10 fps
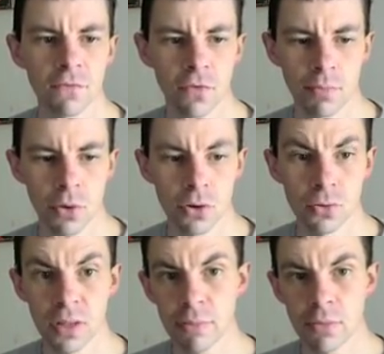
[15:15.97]
from her
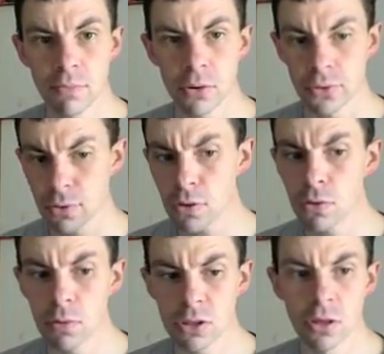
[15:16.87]
Limit Burst
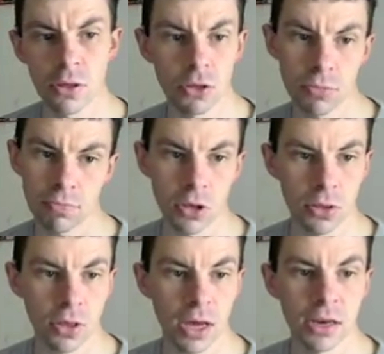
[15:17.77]
too, which is
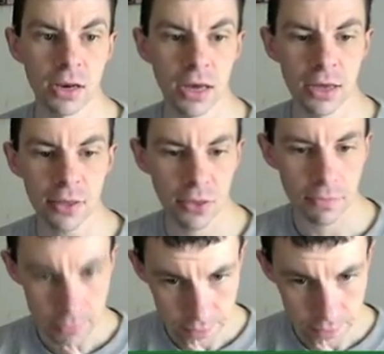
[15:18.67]
just kind of nice.